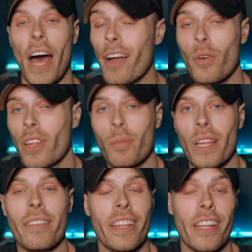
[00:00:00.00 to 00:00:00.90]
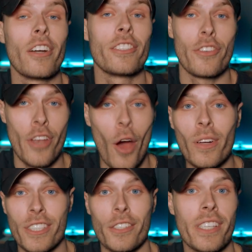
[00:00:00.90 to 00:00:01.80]
I really believe that there is no
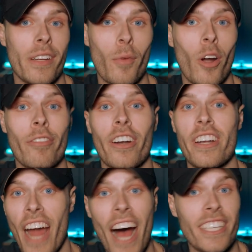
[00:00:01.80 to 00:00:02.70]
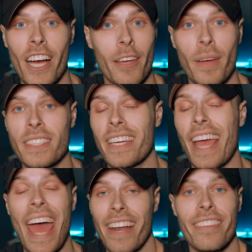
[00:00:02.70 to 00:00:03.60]
excuse anymore for not documenting
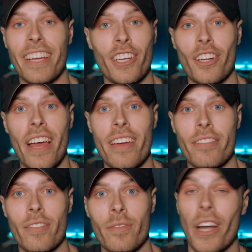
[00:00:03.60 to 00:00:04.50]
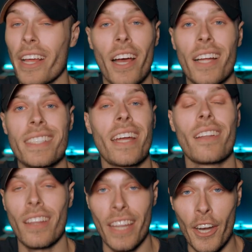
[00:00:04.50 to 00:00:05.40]
anything in your life. Creating
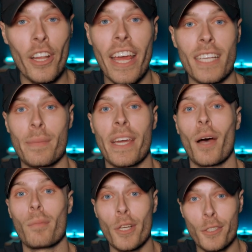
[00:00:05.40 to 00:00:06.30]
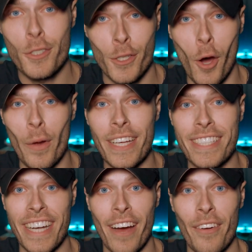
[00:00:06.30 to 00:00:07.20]
content literally has become so
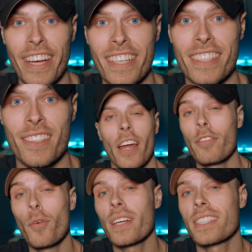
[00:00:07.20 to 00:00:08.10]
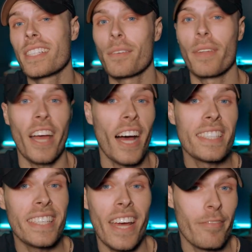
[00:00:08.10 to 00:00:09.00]
easy nowadays. Now, if you want to see some of the
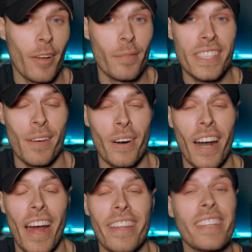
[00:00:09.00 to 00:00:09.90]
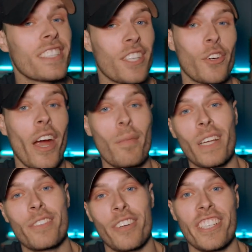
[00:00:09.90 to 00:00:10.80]
content that I filmed this summer, I think this is a great
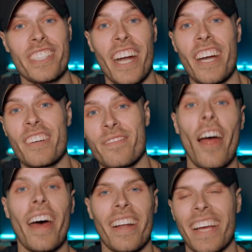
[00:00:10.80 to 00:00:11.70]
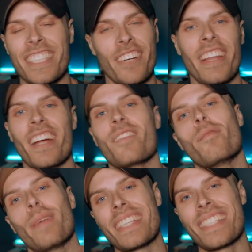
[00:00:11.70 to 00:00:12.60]
place for you to start. All right, I'll catch you over there.
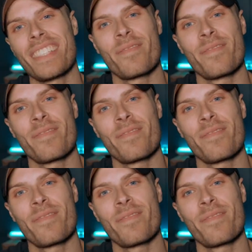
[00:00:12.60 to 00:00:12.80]
Peace.